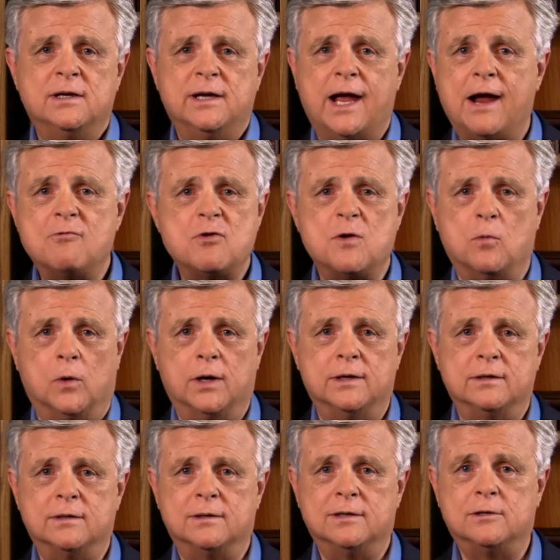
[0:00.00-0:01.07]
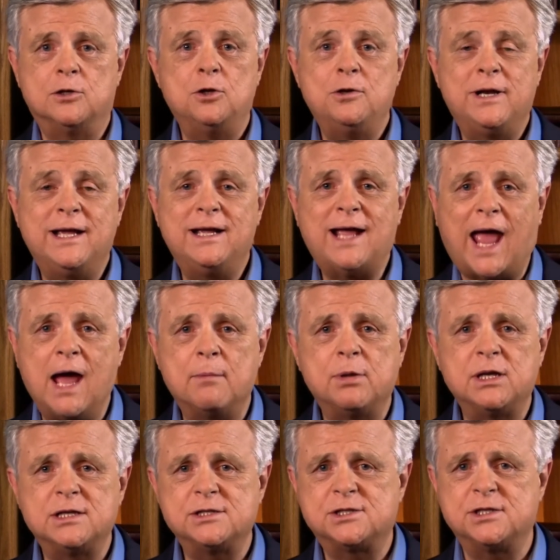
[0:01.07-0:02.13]
everyone, including
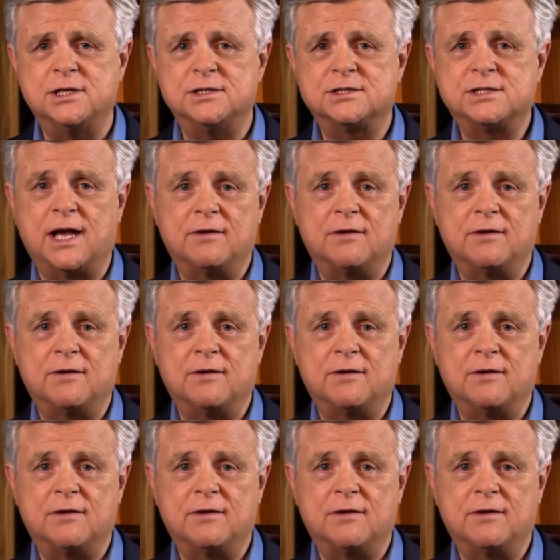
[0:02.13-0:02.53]
abolitionists.